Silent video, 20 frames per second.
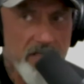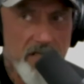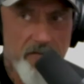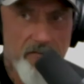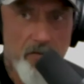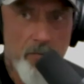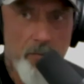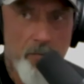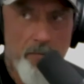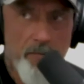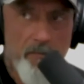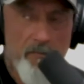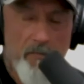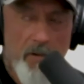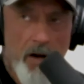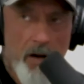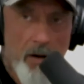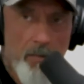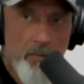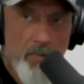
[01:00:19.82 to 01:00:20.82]
different
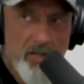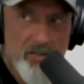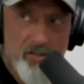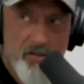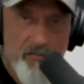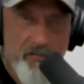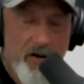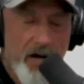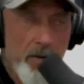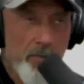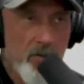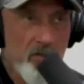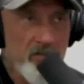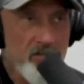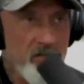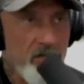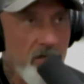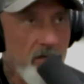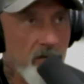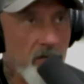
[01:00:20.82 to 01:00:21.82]
uh, muscle
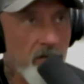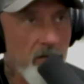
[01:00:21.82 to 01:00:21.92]
fibers too. Yeah,